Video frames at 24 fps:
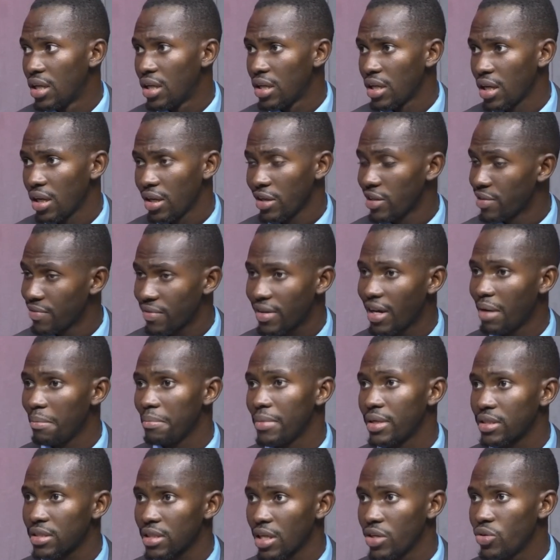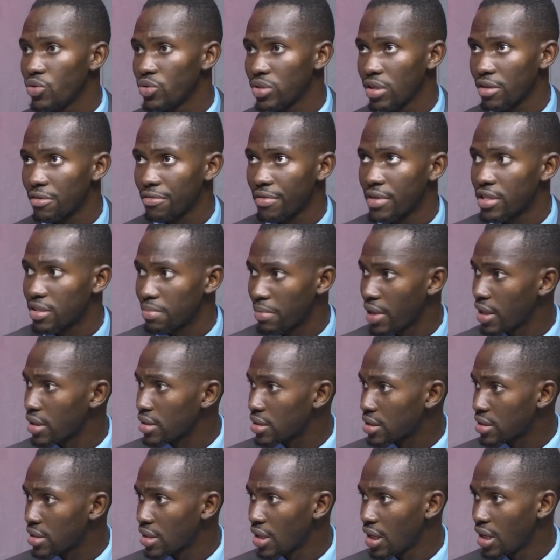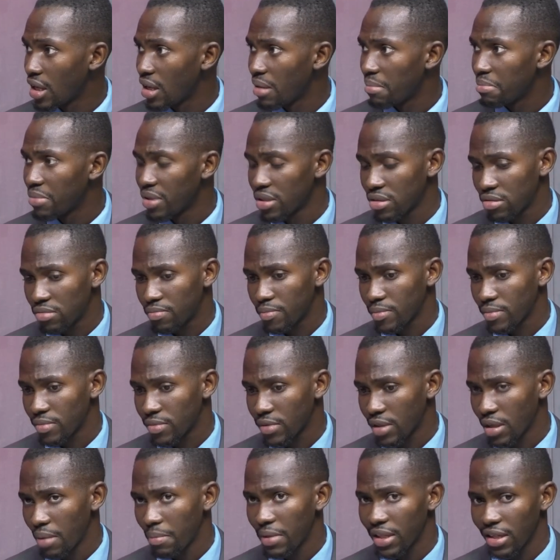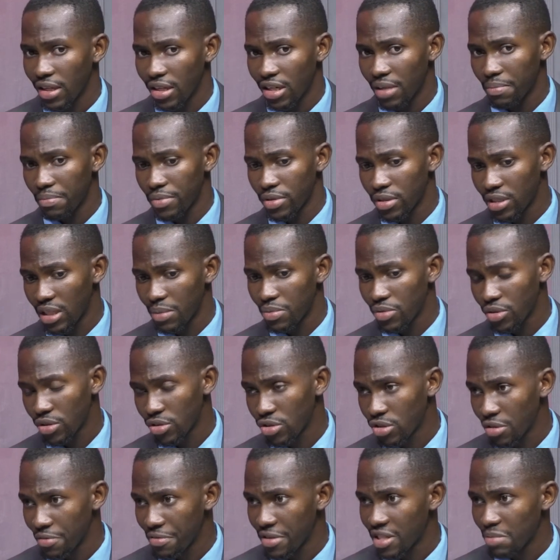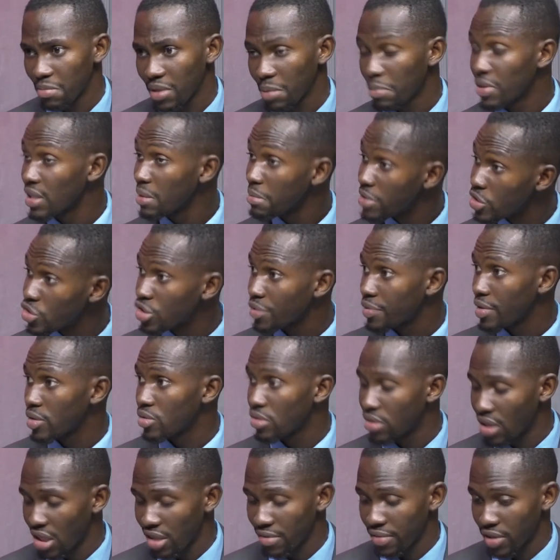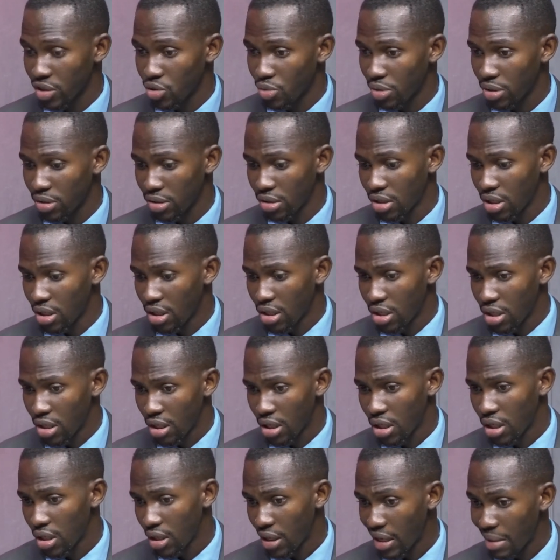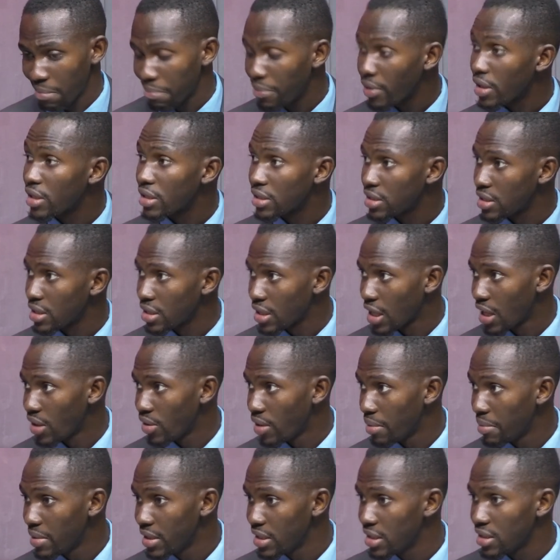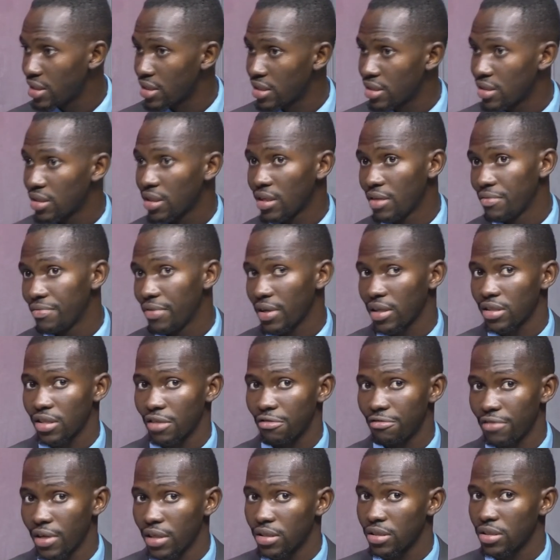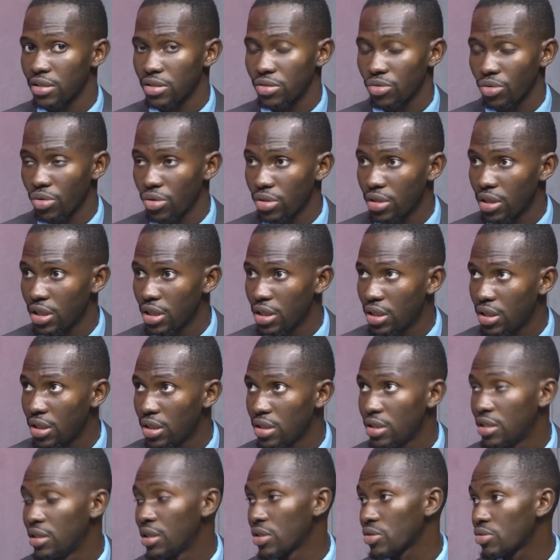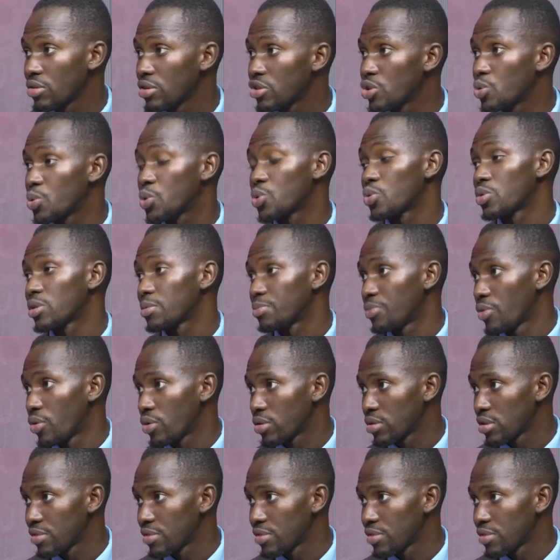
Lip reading: Now, a lot of Gambians are using face masks, but I mean, there are prescriptions to face masks, but the Ministry of Health don't have actual a policy now. I mean, this is in fact referenced on the National Citizen Report.